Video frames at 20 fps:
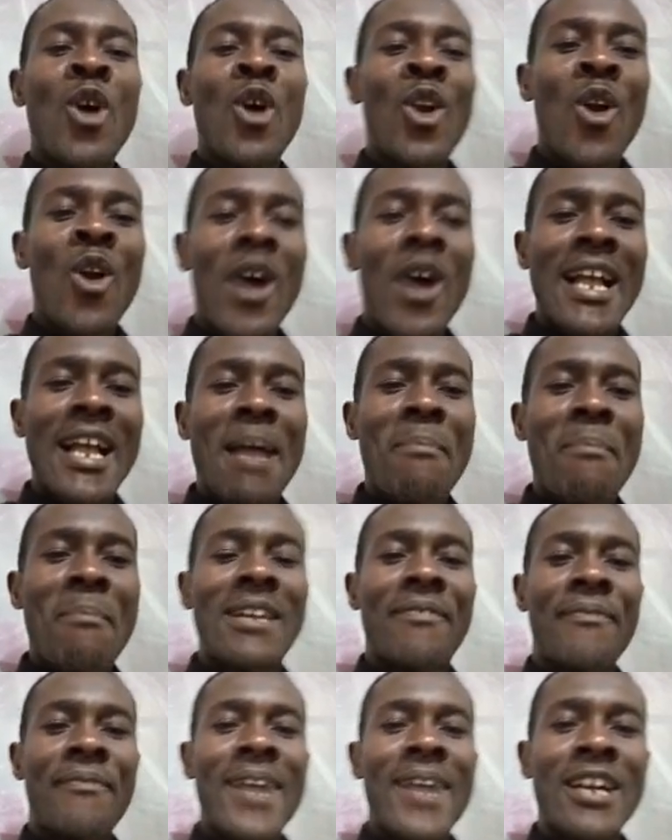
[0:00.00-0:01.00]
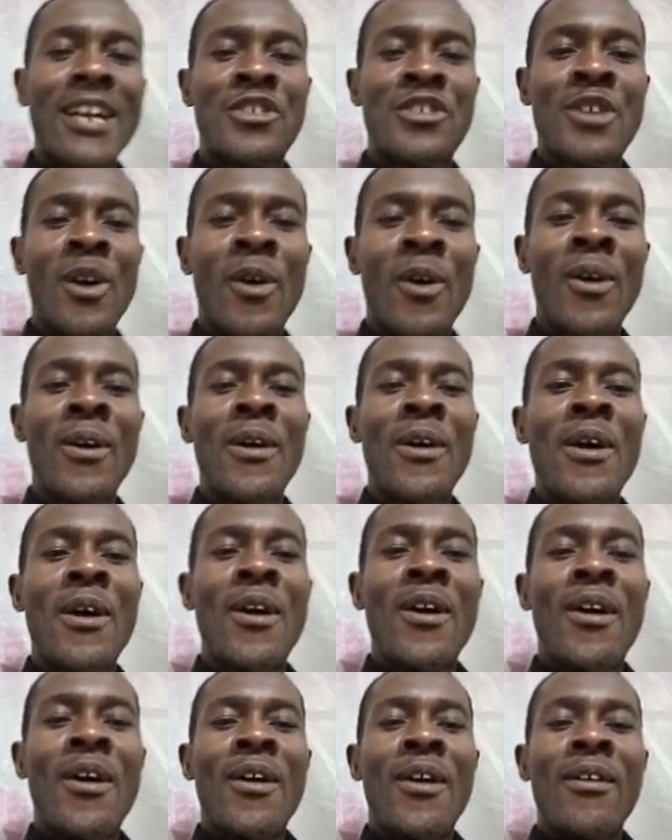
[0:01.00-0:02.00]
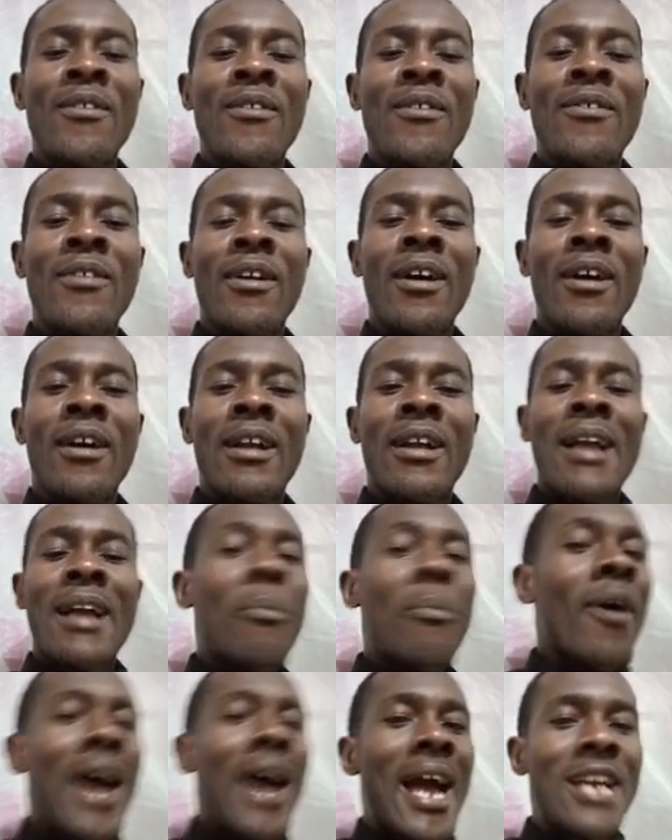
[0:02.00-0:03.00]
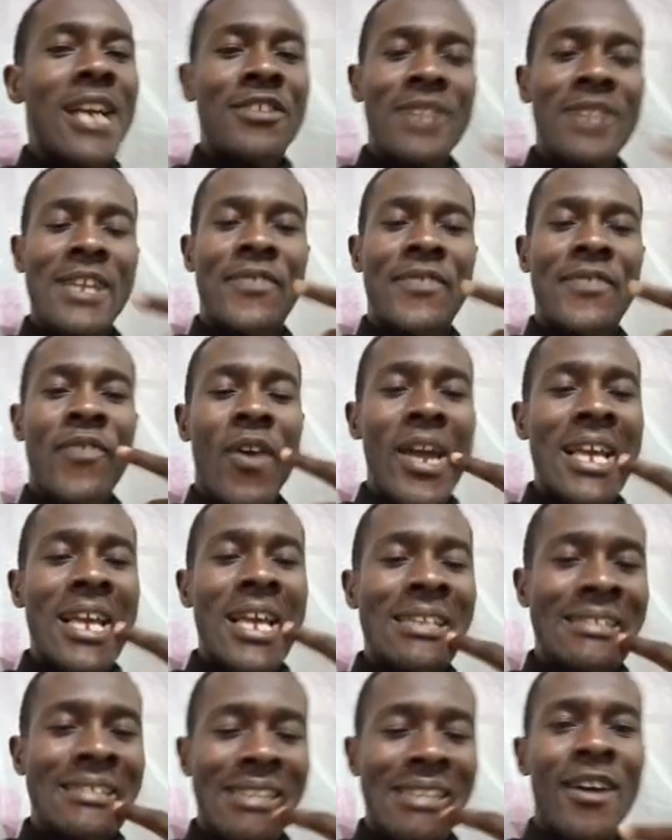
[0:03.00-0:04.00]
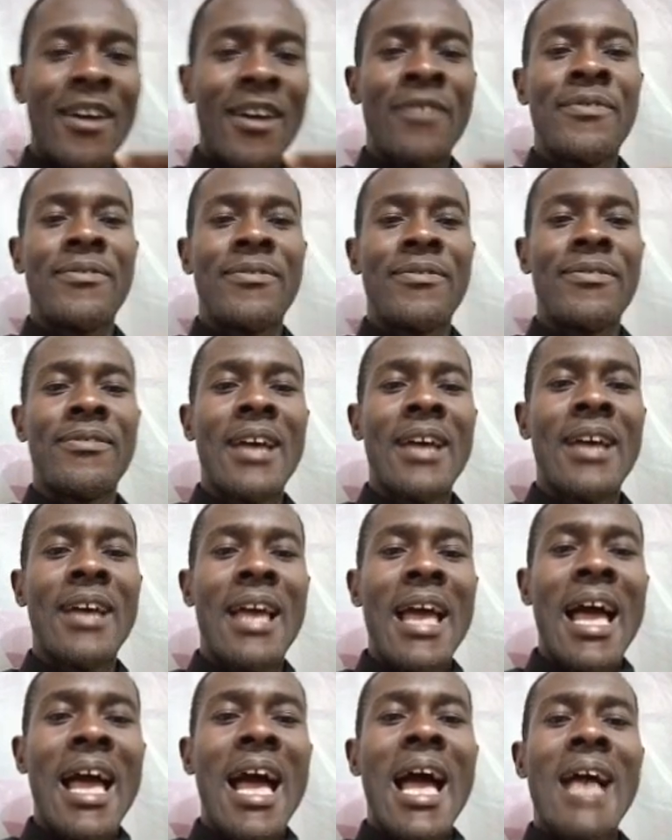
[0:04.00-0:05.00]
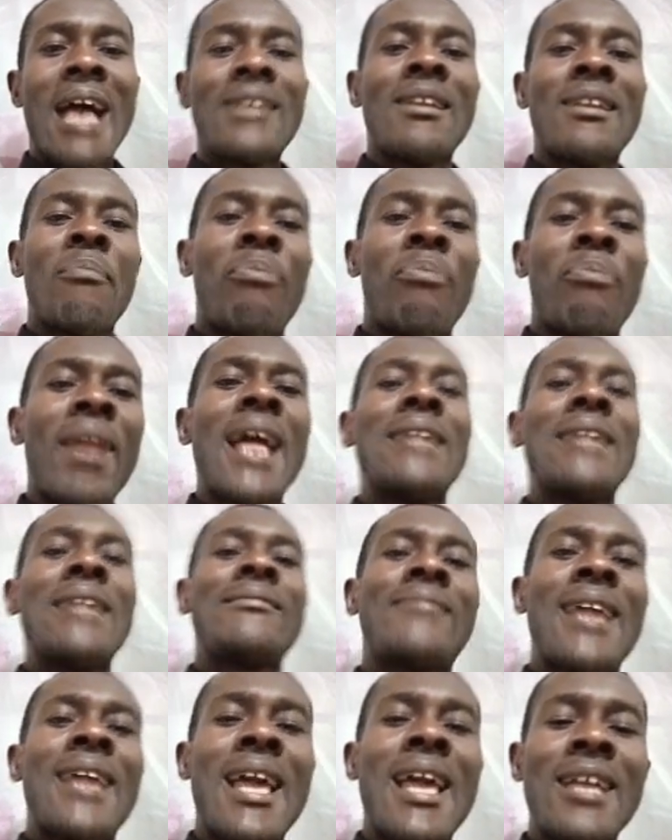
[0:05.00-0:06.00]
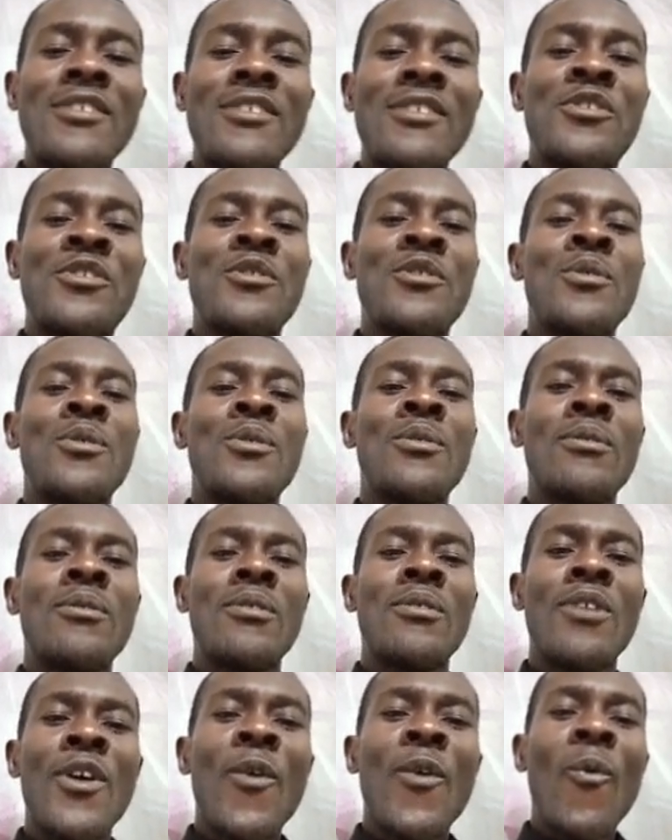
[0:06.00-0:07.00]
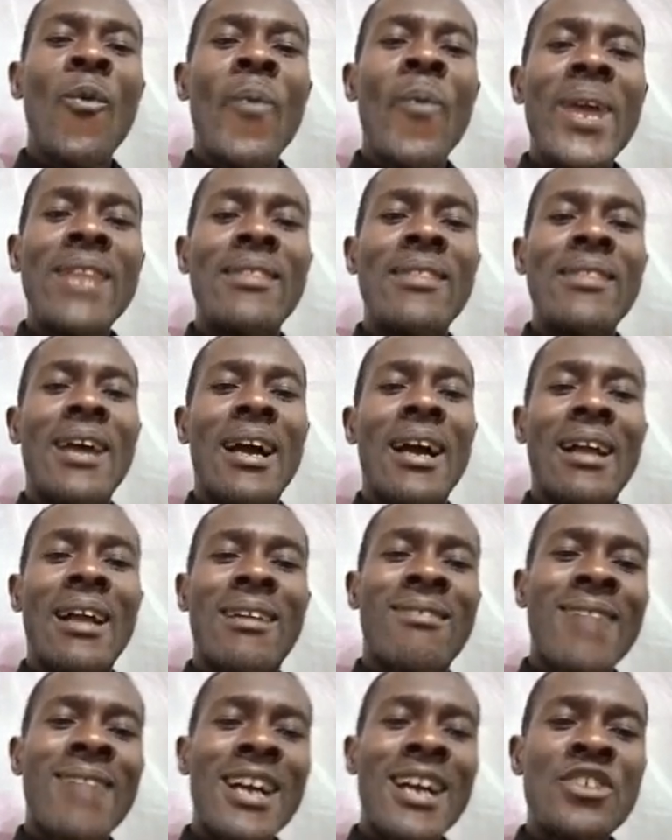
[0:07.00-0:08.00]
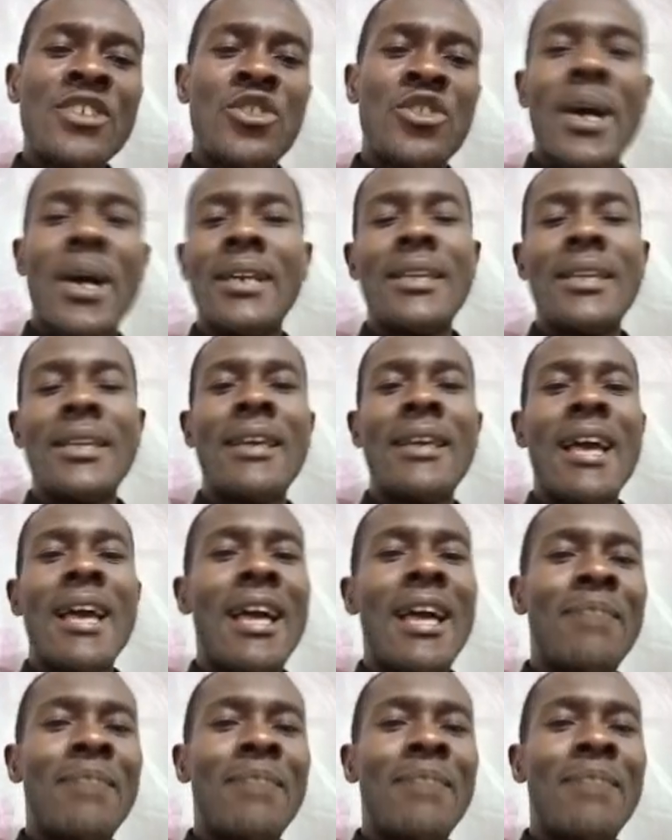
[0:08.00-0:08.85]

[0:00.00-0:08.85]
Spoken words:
carbohydrate for itself, and the plant tends to wither gradually, and before you know it, the plant is off,